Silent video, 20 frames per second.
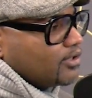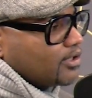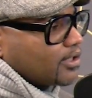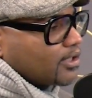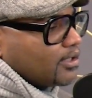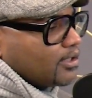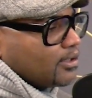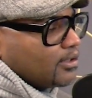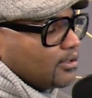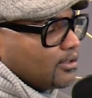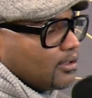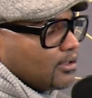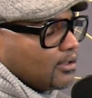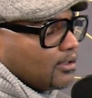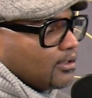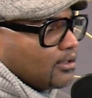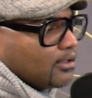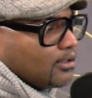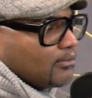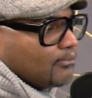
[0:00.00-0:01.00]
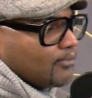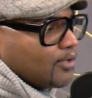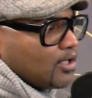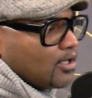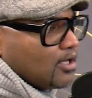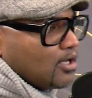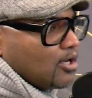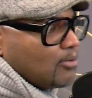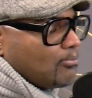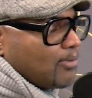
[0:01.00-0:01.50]
looking.
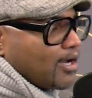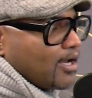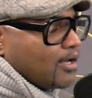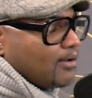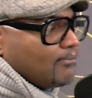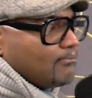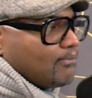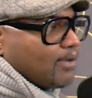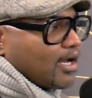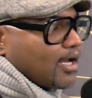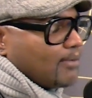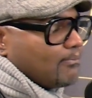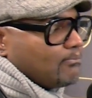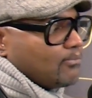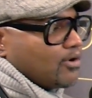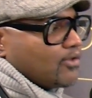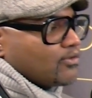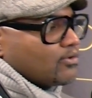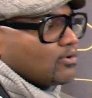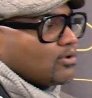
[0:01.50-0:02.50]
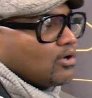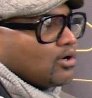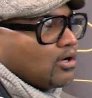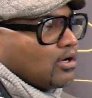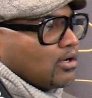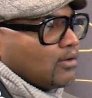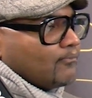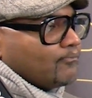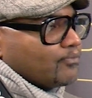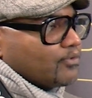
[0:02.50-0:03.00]
My
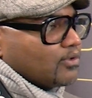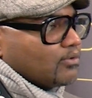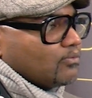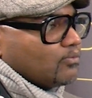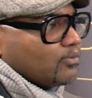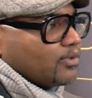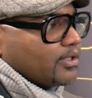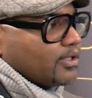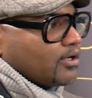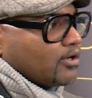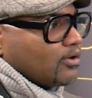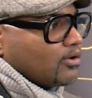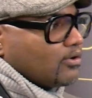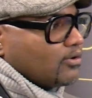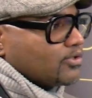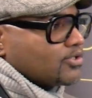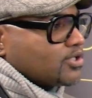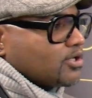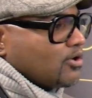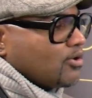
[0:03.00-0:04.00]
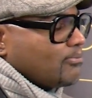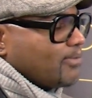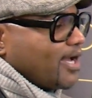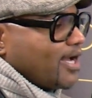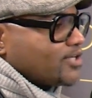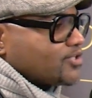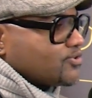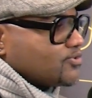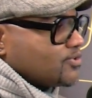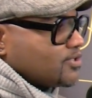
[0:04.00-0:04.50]
mother-in-law went her
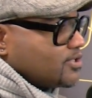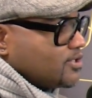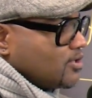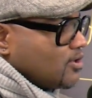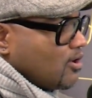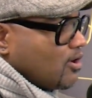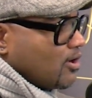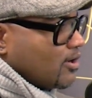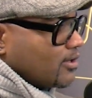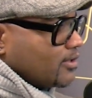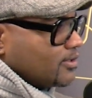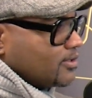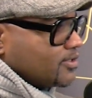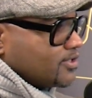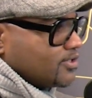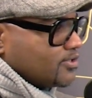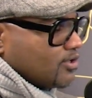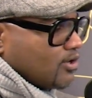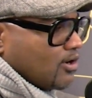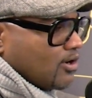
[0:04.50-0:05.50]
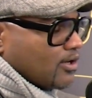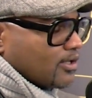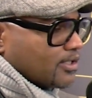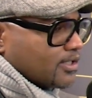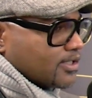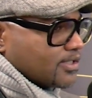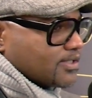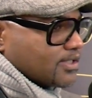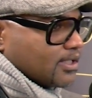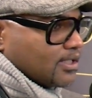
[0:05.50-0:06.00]
master's is in art and she's an
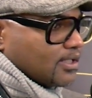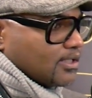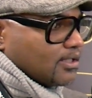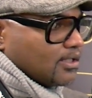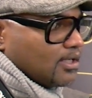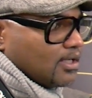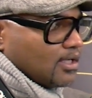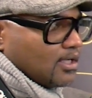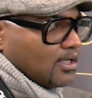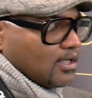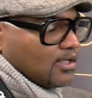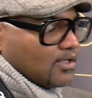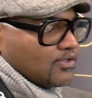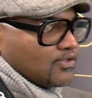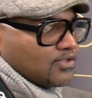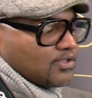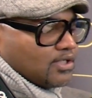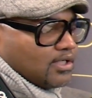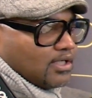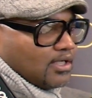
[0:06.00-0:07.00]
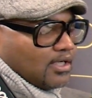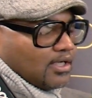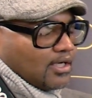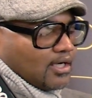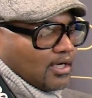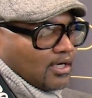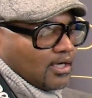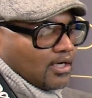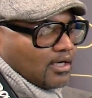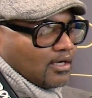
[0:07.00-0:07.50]
artist and she
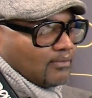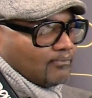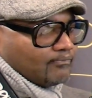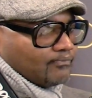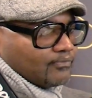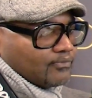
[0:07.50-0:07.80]
a